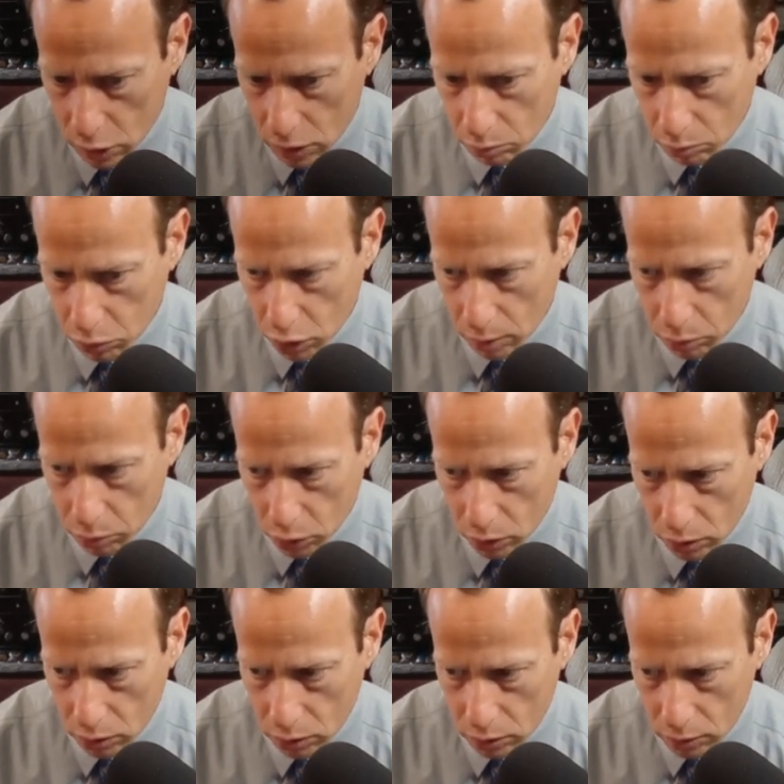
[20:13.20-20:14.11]

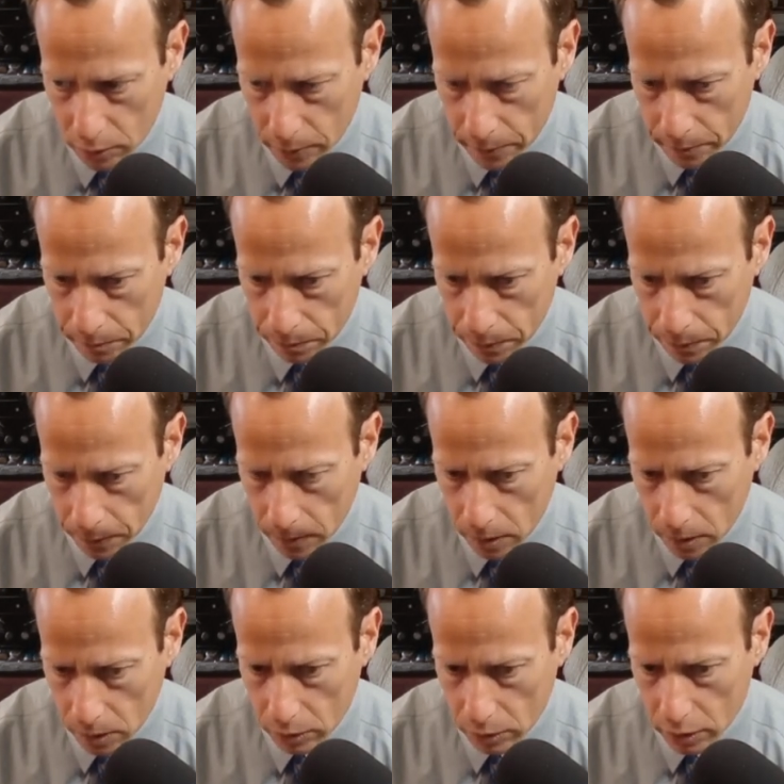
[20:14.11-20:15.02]
purple.
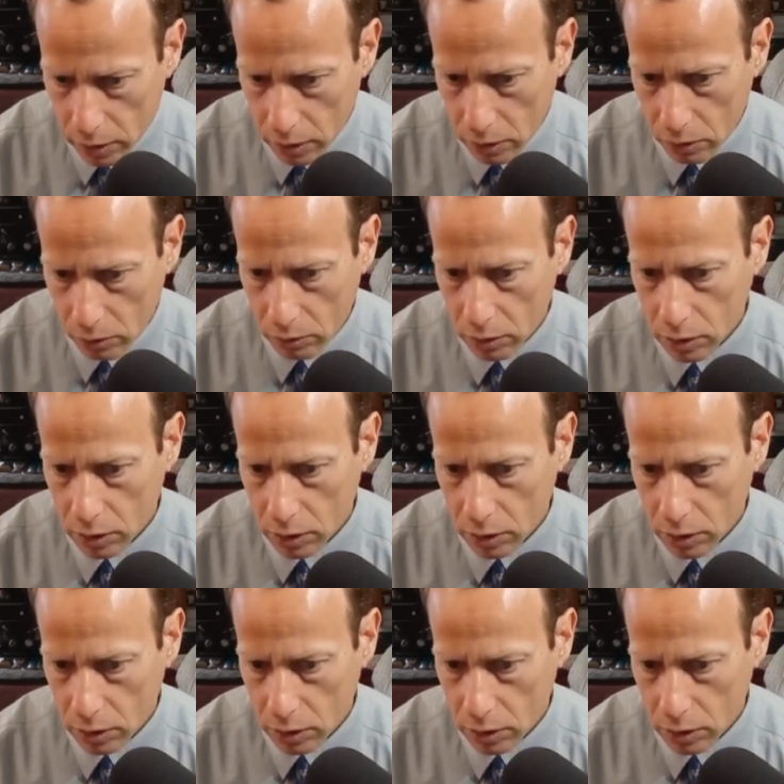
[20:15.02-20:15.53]
There we go.